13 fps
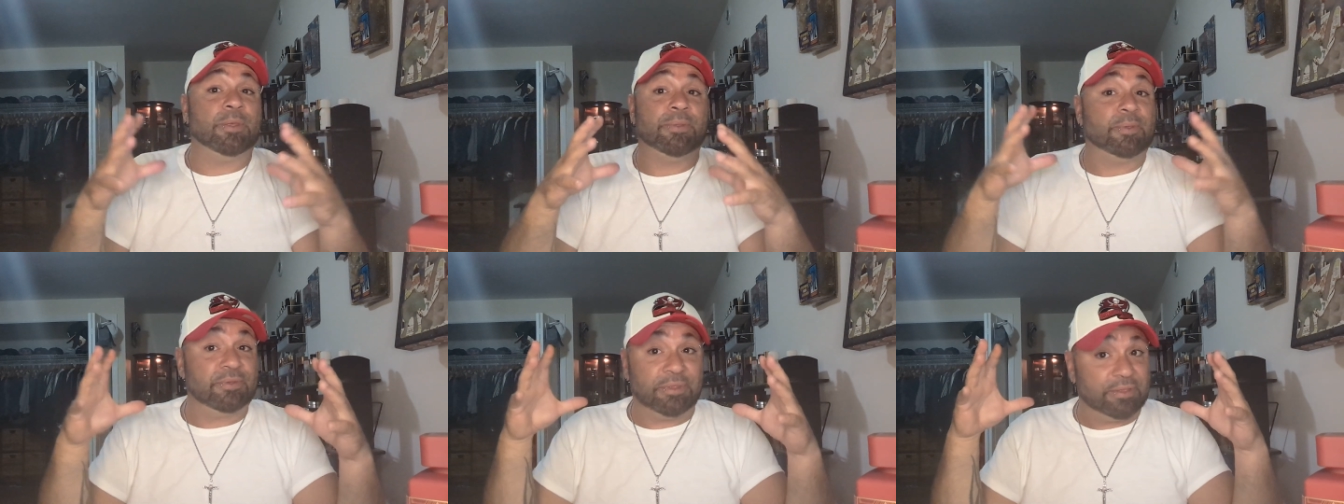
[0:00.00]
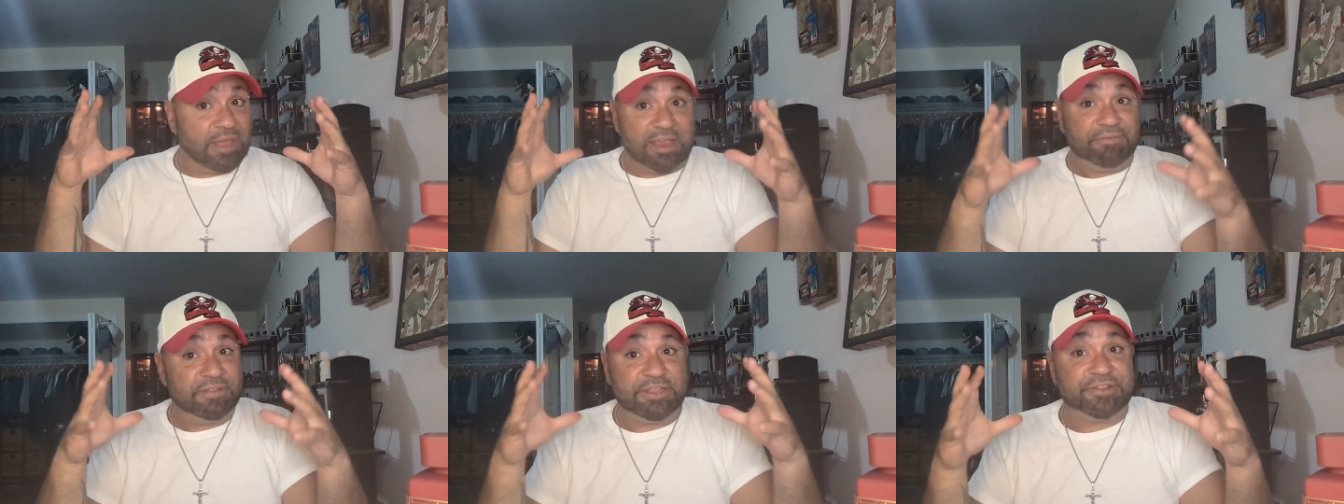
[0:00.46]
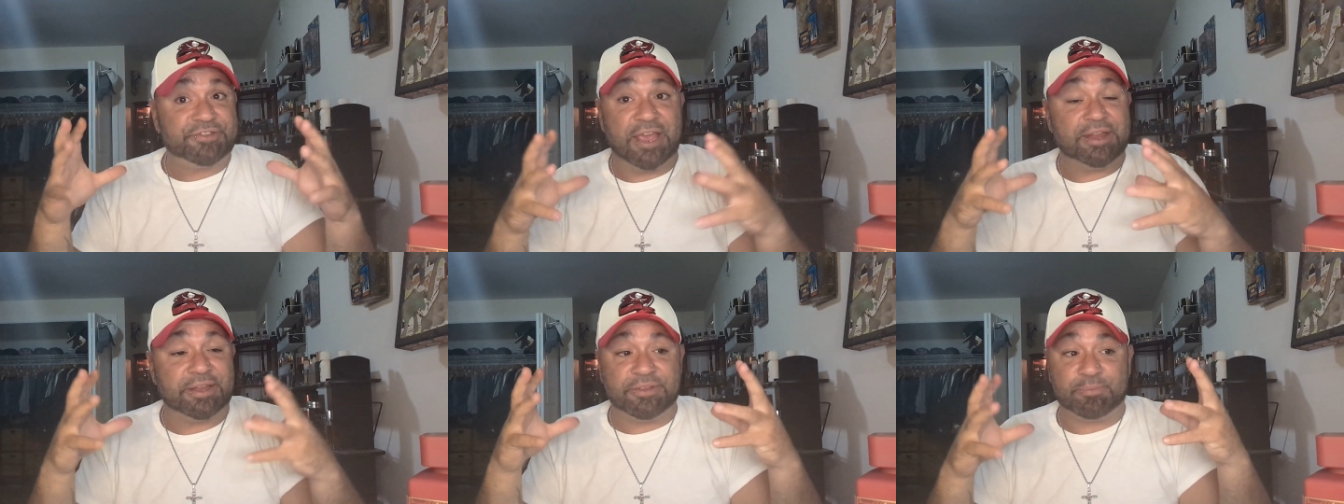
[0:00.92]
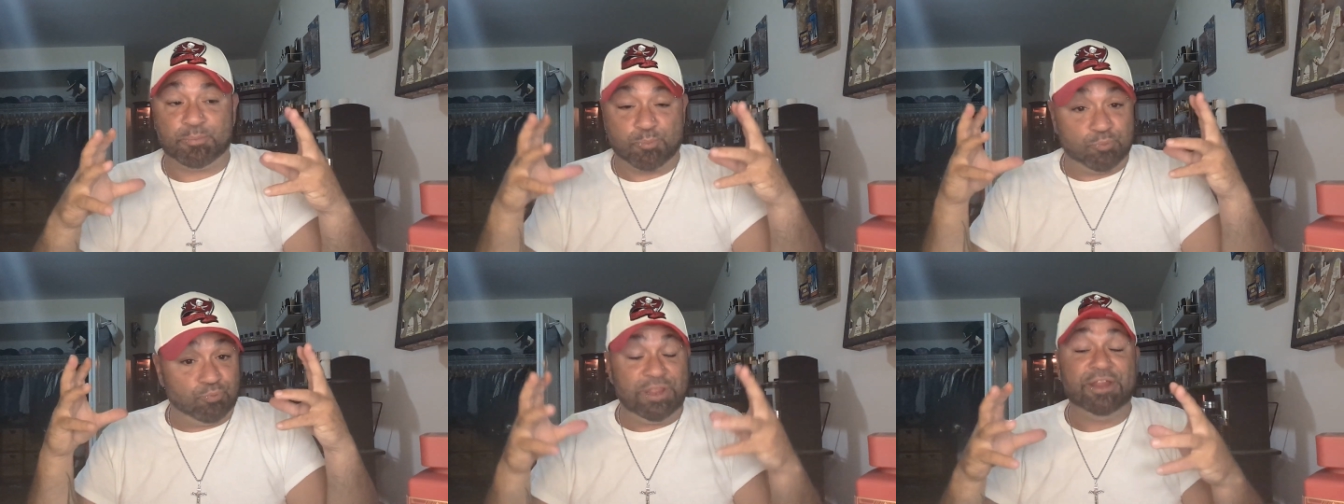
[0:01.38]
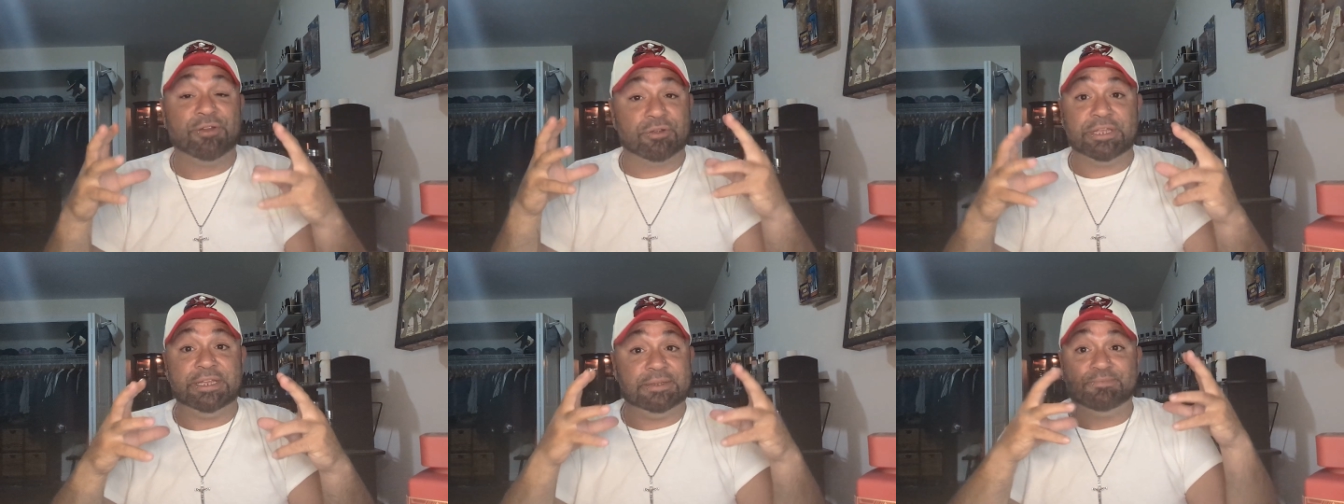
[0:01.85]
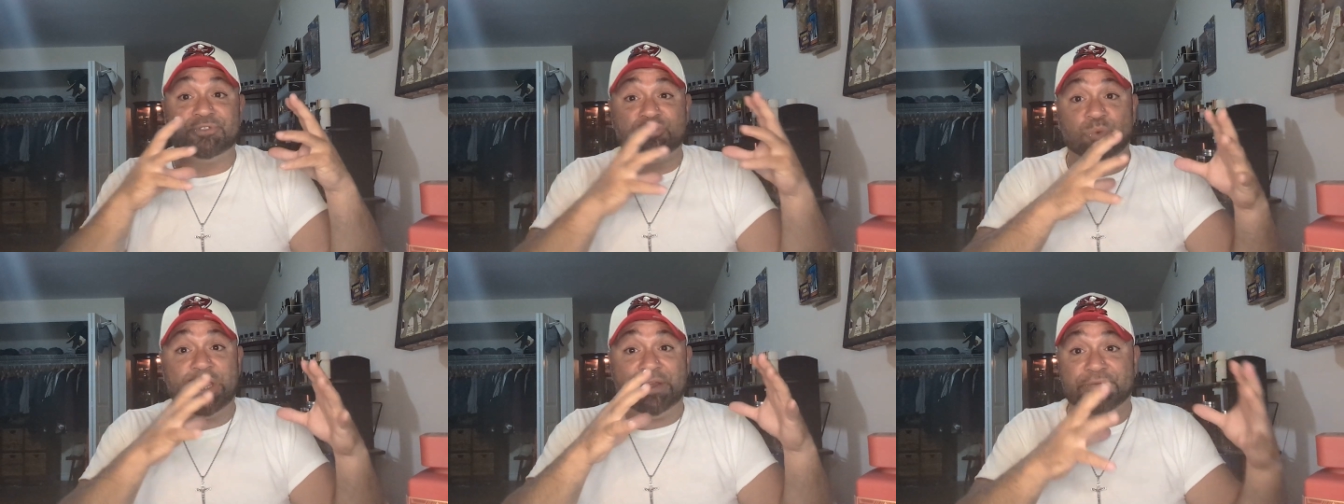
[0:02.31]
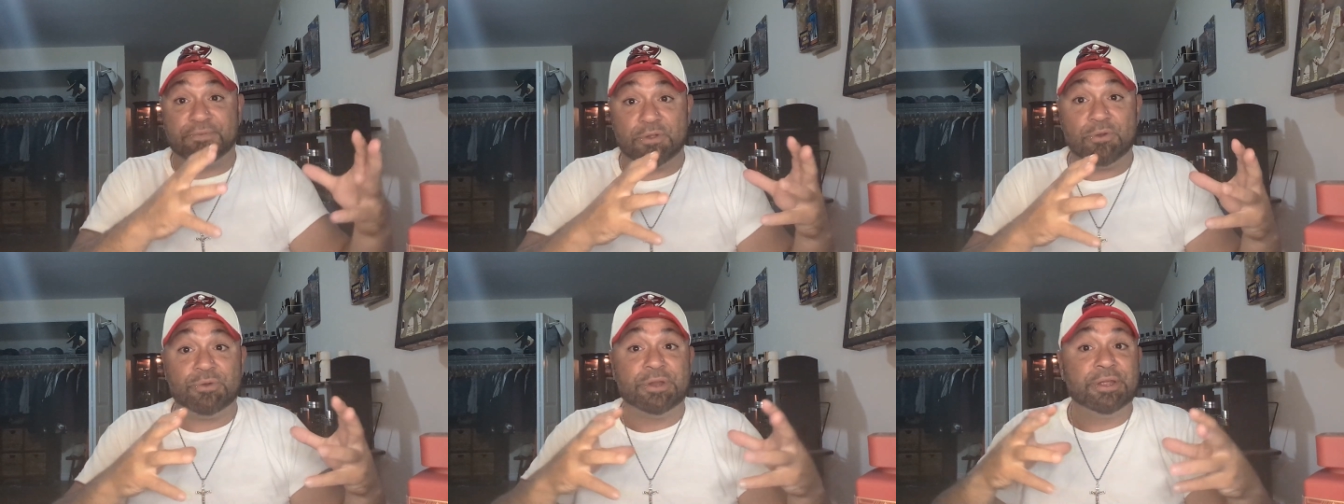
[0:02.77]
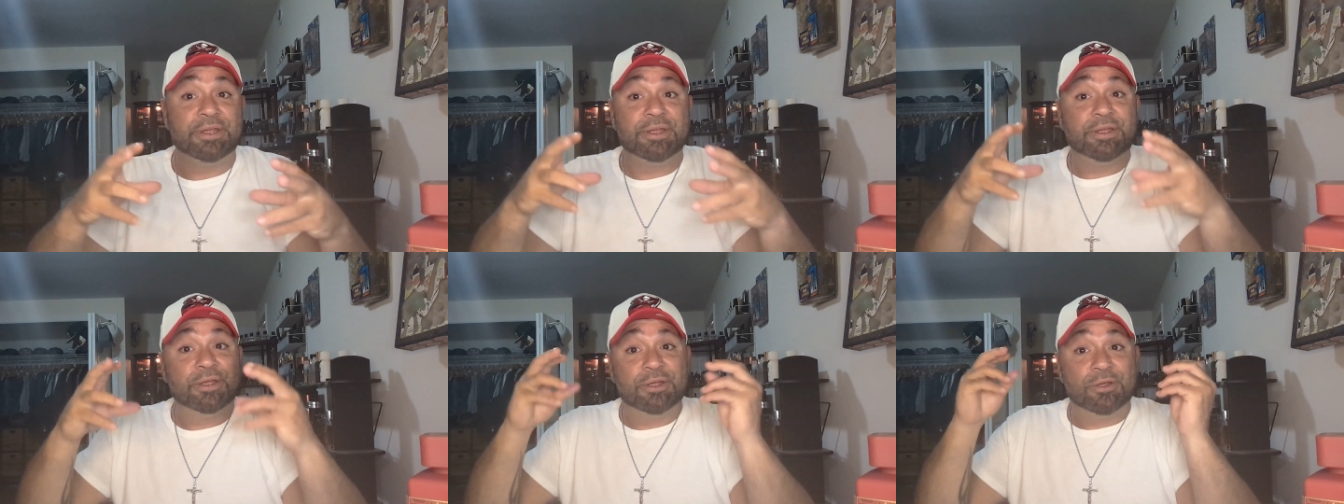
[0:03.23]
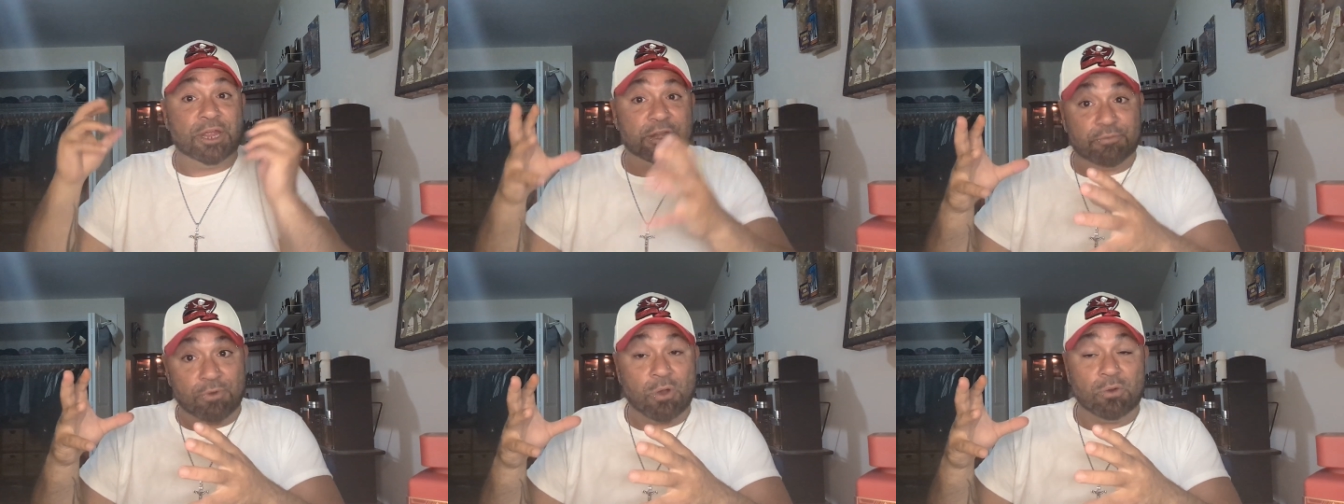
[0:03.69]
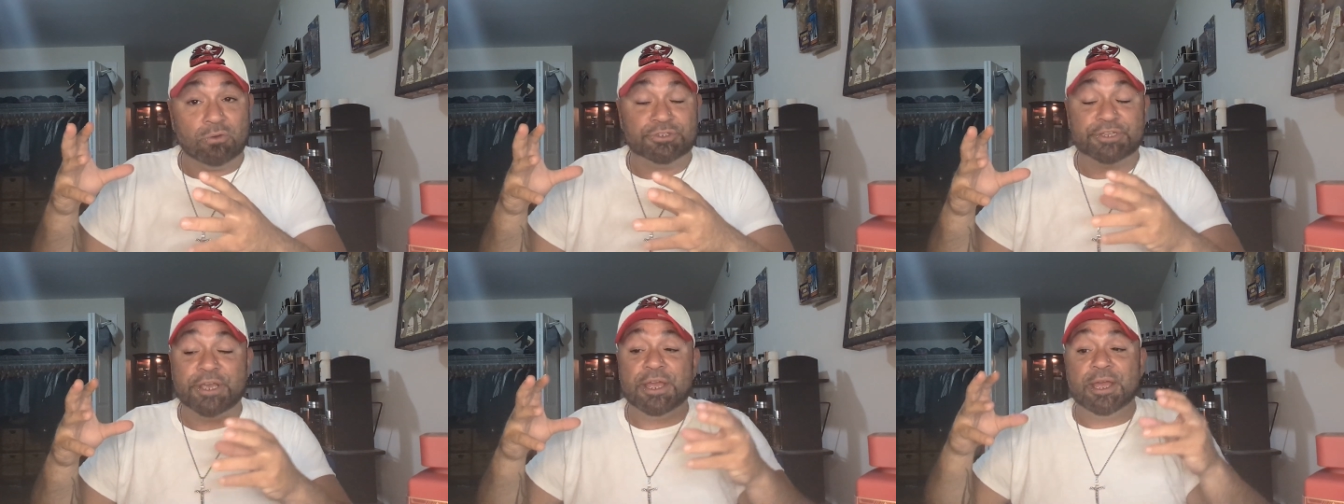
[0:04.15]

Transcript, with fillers: The, the, the life of the scent is literally sweet fruit and rose.